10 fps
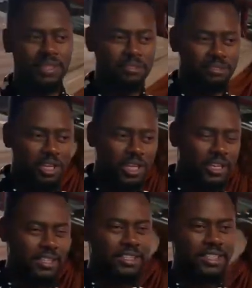If you're a
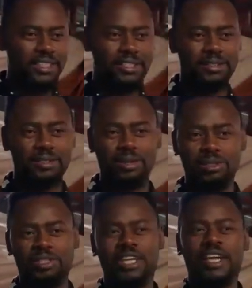Christian, go
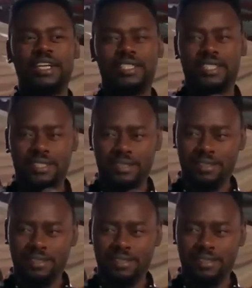to the right.